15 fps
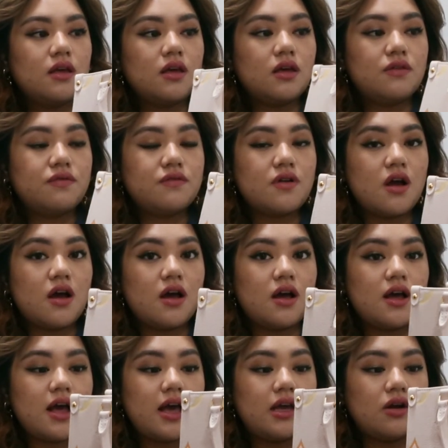if
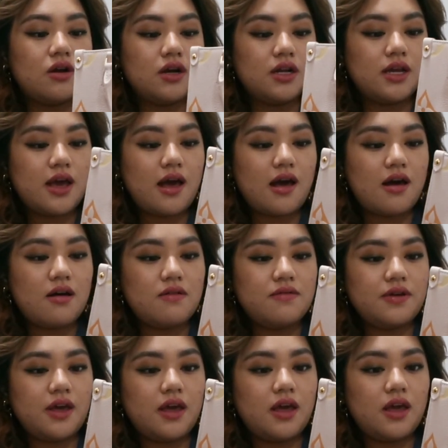not, I already
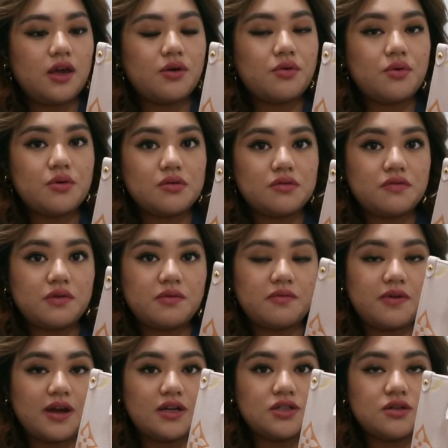have a quote
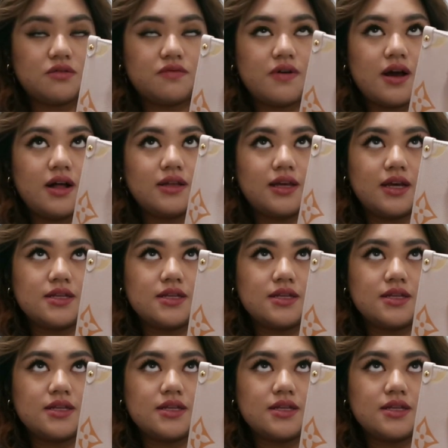from Fashion File.